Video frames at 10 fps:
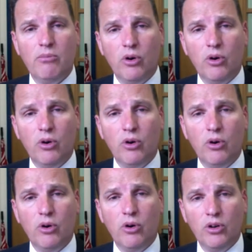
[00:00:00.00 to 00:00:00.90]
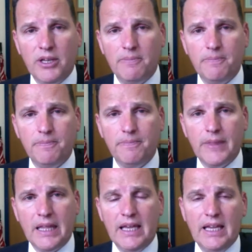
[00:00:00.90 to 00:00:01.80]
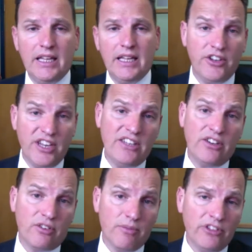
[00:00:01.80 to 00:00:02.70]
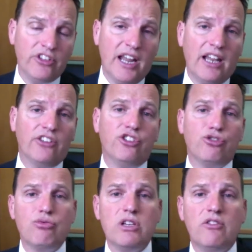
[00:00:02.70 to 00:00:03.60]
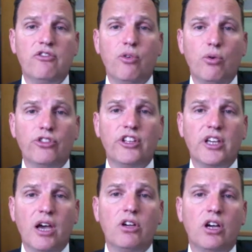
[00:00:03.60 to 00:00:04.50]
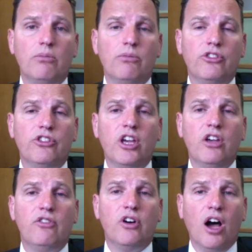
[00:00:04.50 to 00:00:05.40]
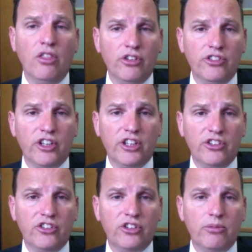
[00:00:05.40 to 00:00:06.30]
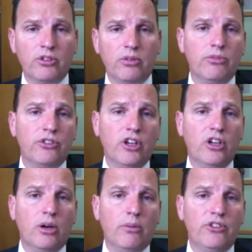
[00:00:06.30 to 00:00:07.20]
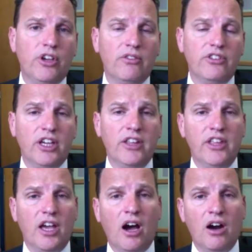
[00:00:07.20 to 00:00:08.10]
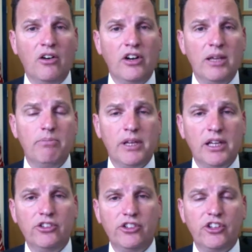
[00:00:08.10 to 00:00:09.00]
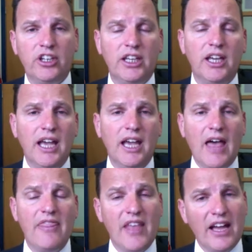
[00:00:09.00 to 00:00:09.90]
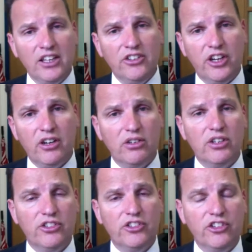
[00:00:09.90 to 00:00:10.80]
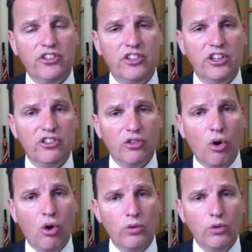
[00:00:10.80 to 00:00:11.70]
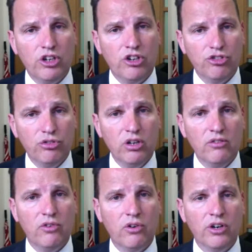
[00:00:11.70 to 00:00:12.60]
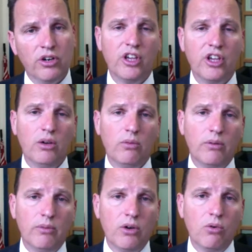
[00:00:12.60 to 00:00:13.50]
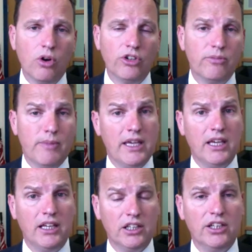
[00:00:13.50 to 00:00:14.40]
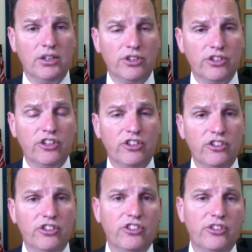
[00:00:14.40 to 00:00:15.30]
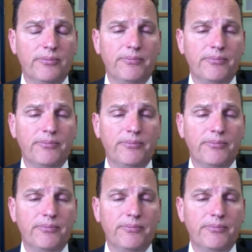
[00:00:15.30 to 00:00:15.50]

monotherapy. Now, the data from this analysis reinforced the outcomes for other signs and symptoms observed in the RA Begin study, and that internal consistency is always reassuring for us when we go on to making clinical decisions.